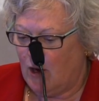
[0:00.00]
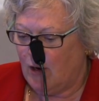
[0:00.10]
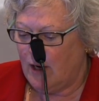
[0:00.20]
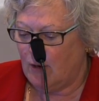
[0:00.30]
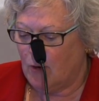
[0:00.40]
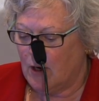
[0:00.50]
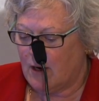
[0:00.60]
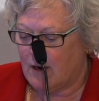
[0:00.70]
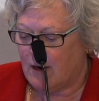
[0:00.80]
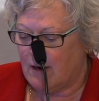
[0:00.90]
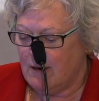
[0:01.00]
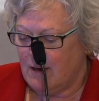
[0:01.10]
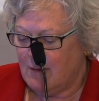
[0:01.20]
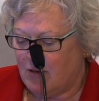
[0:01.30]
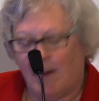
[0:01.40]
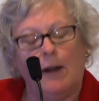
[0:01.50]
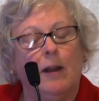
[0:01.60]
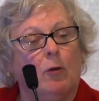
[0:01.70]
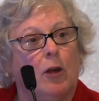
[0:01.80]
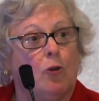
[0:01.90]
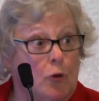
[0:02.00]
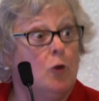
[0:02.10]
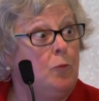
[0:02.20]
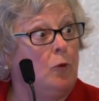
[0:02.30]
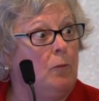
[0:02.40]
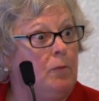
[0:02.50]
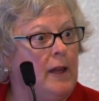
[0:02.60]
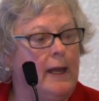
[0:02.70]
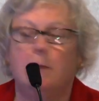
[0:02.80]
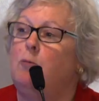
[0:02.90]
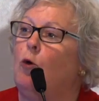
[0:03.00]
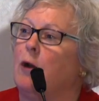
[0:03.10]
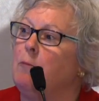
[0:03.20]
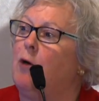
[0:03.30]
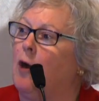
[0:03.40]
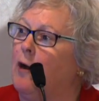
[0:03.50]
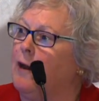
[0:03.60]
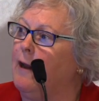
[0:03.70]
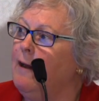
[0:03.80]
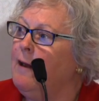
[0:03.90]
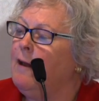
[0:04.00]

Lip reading: network, provider network group will play an important part in